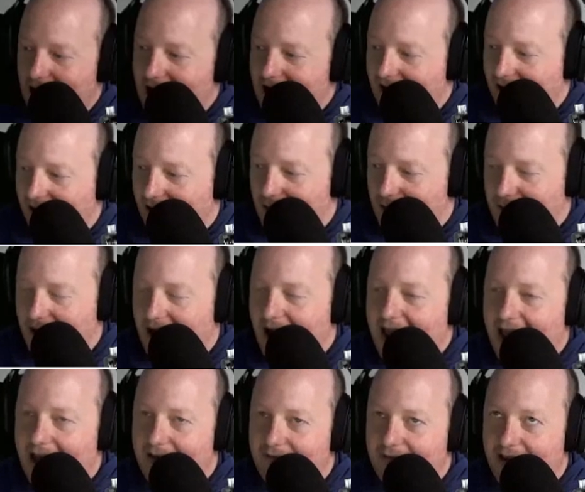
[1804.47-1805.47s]
track a little, but
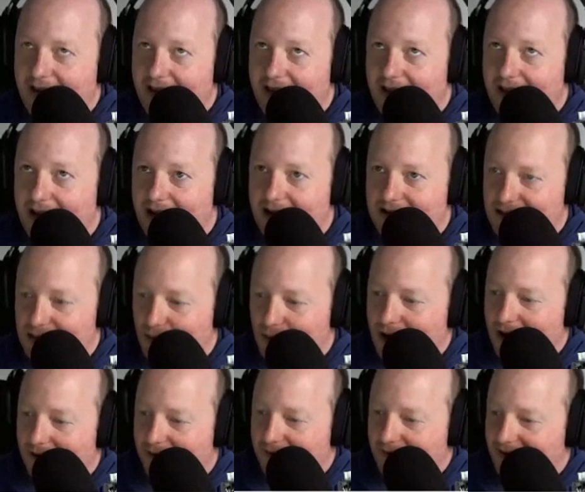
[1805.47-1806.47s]
I have a
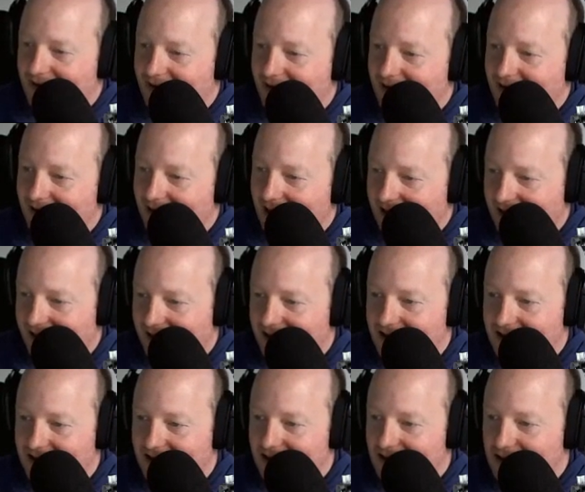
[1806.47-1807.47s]
Zwift, like
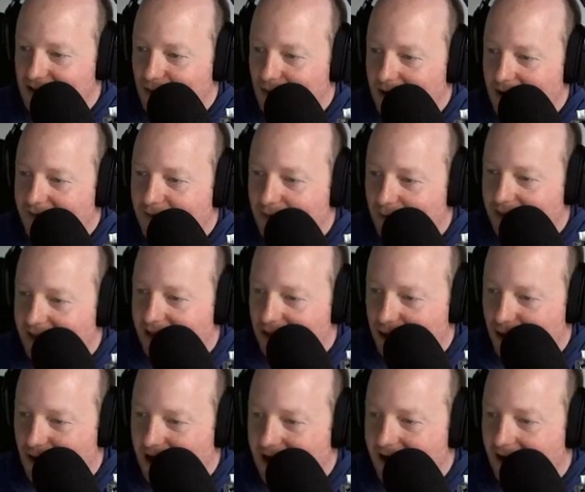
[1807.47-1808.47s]
the Zwift with the
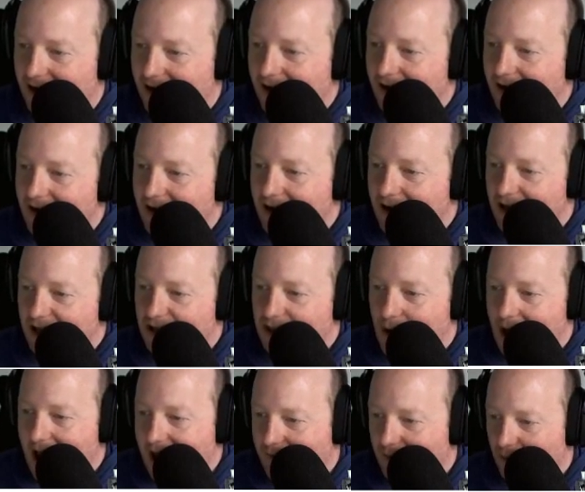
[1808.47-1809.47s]
trainer.
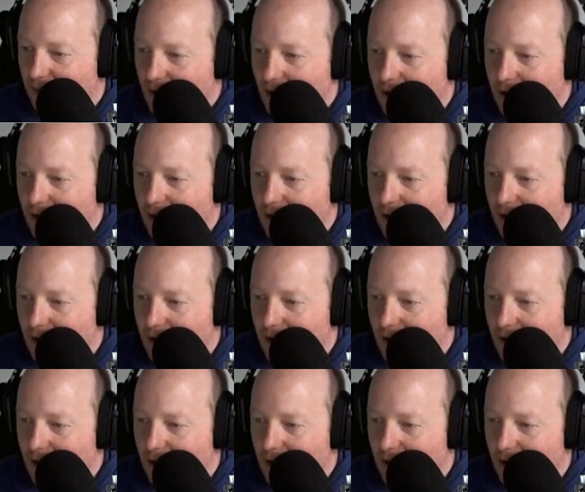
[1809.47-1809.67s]
So I have a